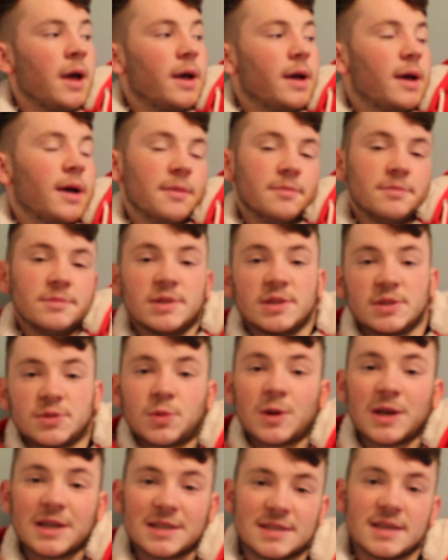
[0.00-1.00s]
As
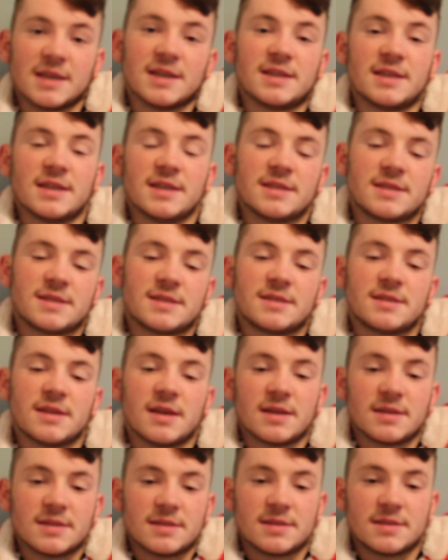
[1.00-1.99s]
well as this, it's
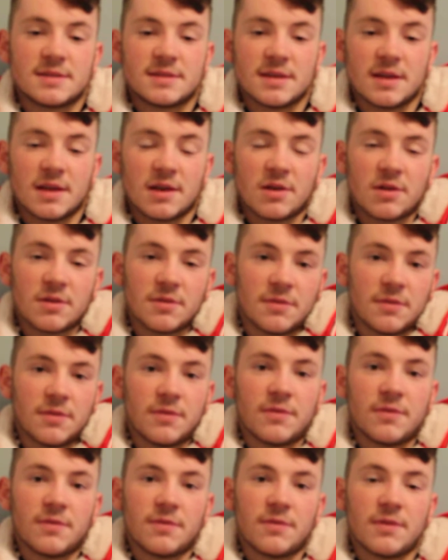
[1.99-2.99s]
as a lot
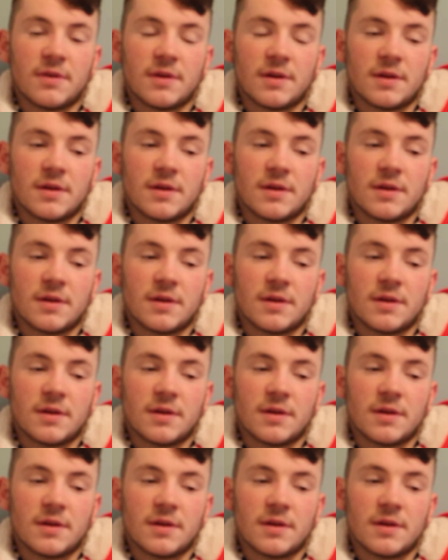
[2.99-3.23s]
of